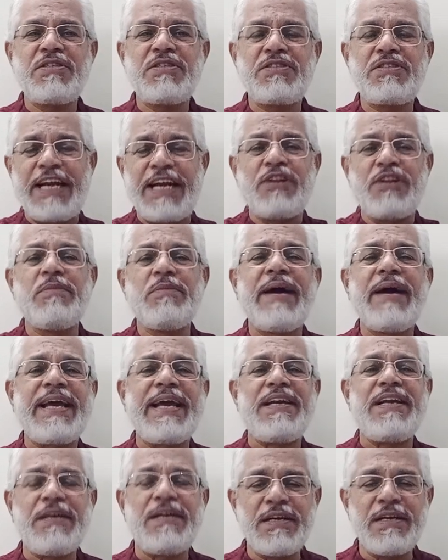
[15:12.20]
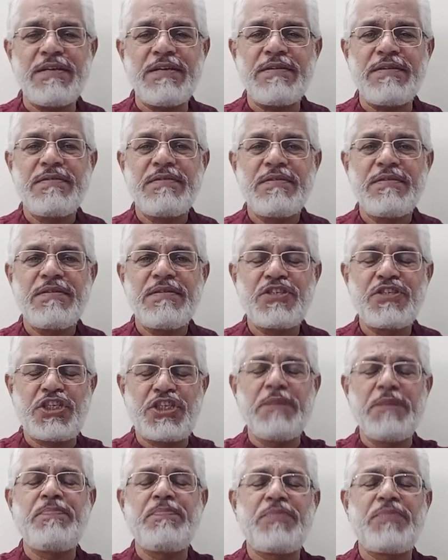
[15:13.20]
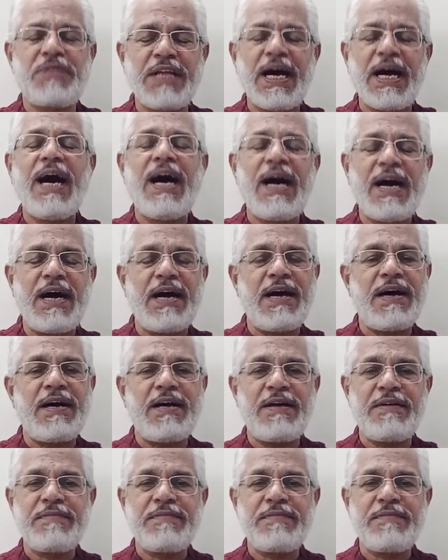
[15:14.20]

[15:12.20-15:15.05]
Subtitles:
state of the mind. Kshipta,